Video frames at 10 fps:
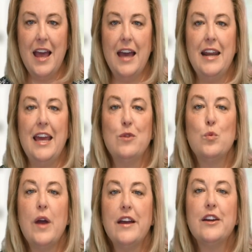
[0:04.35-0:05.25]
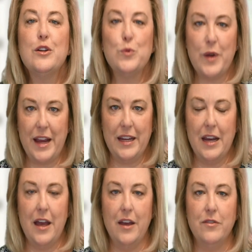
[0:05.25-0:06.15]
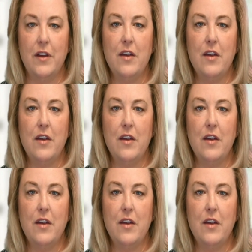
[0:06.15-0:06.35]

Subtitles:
at a record rate of